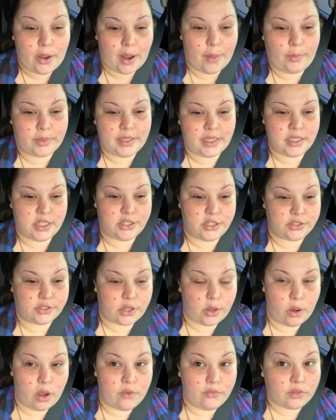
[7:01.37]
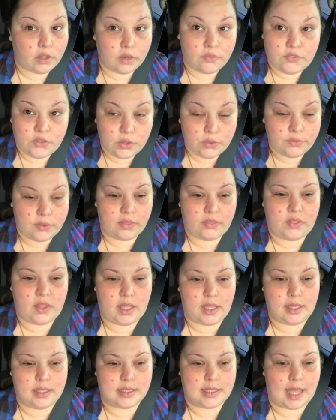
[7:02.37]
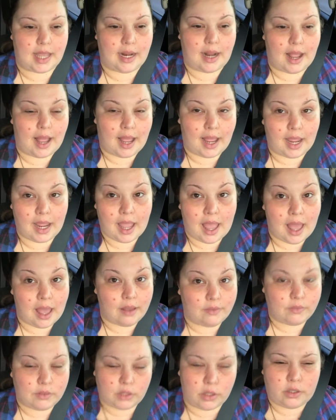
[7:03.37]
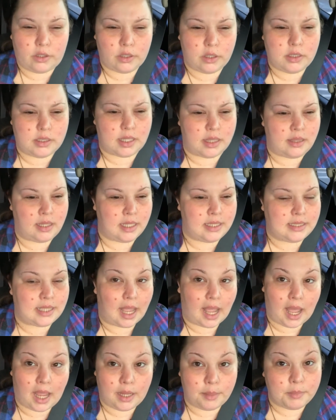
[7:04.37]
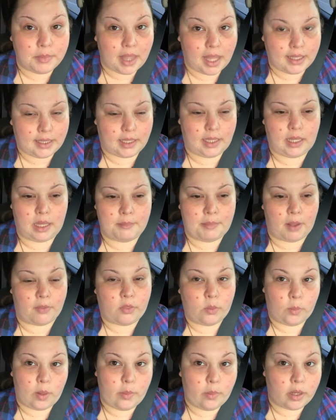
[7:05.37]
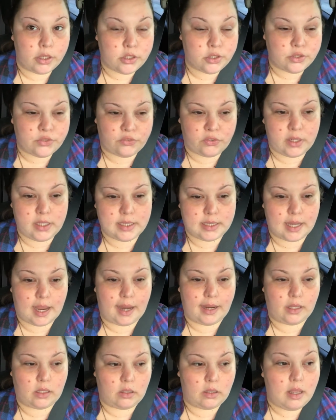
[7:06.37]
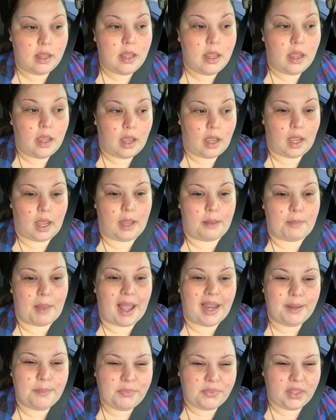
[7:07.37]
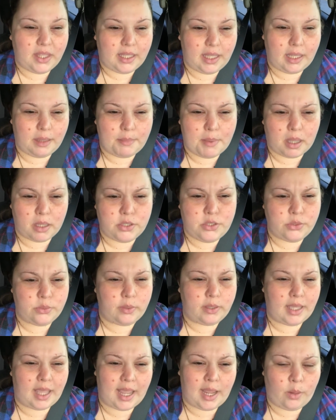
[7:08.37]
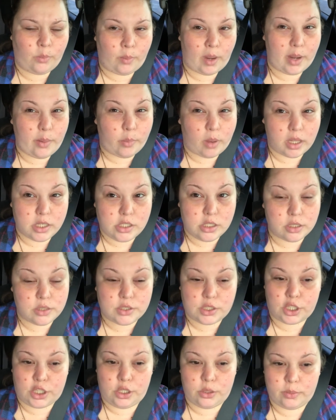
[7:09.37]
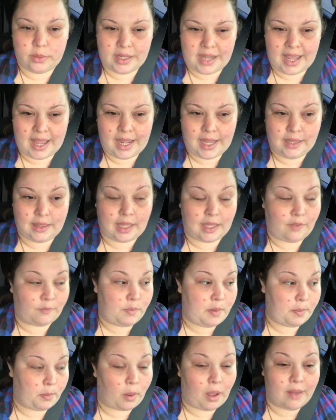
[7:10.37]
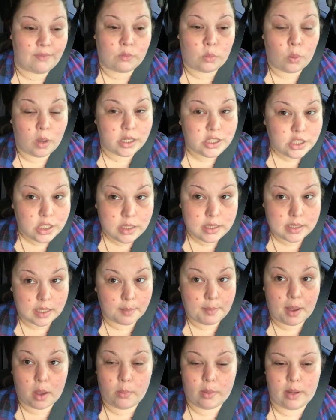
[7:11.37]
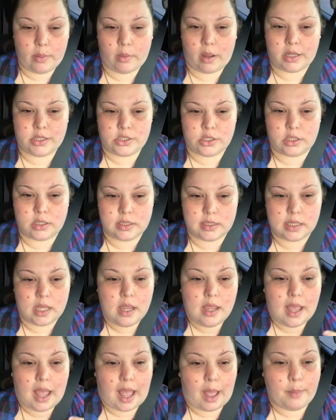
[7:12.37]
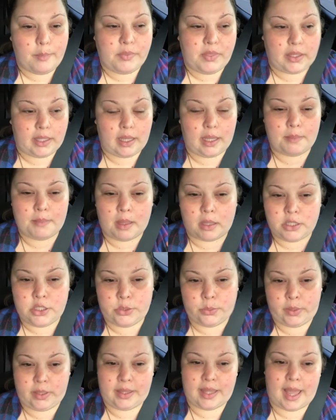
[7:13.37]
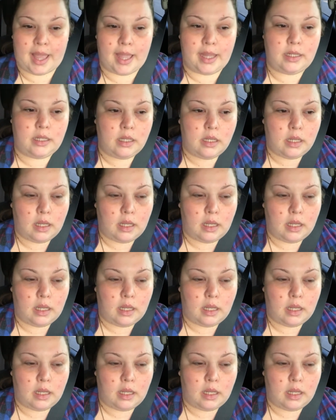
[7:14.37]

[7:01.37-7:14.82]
I wanted to just go over a few of the things that I have learned and things that I am liking about the Weight Watchers Freestyle. I am thinking about doing a Weight Watchers Q&A, like if people have questions about Weight Watchers, I'm thinking about doing that.